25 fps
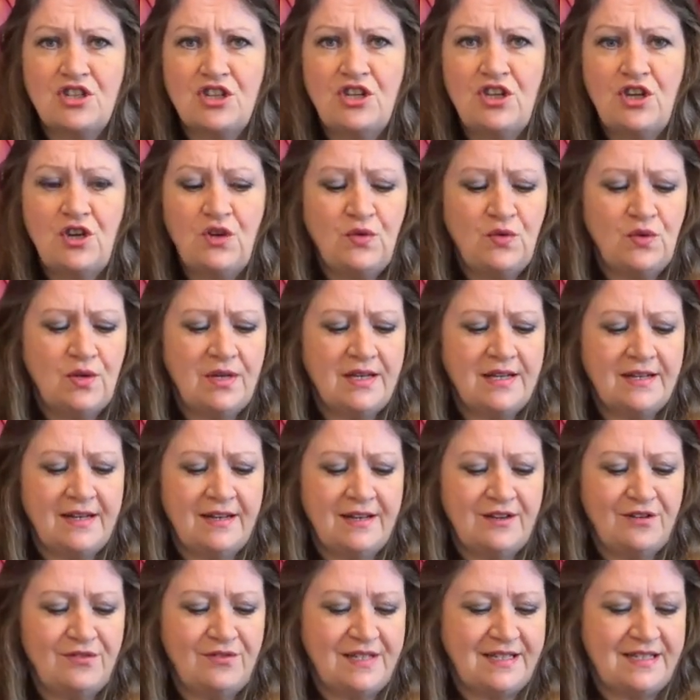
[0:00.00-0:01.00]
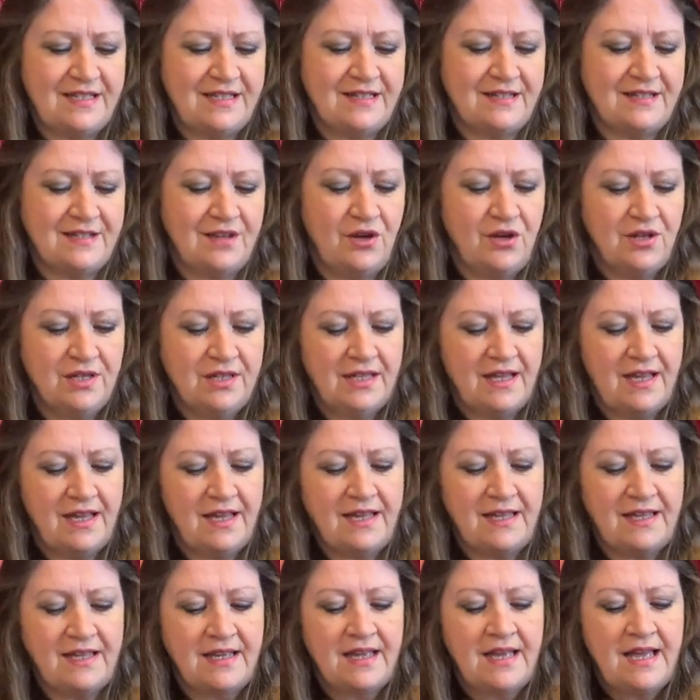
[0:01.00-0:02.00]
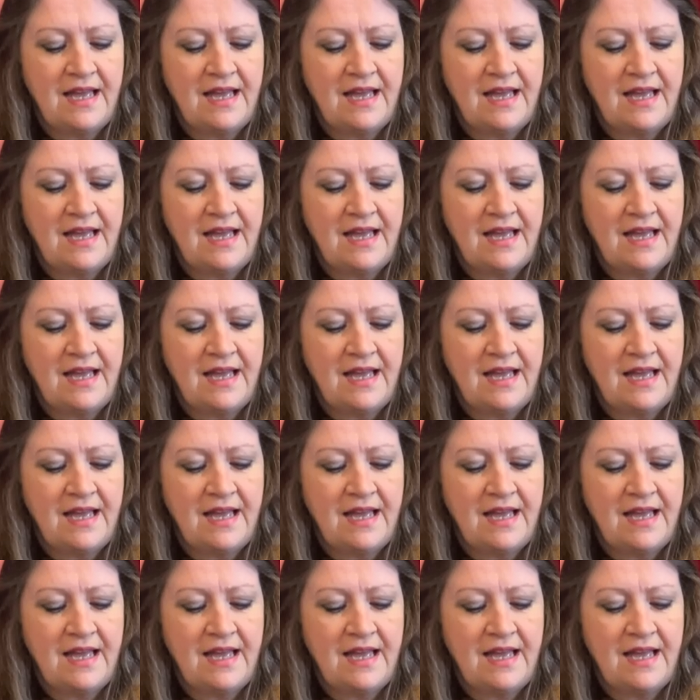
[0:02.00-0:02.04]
cute little critters, aren't they?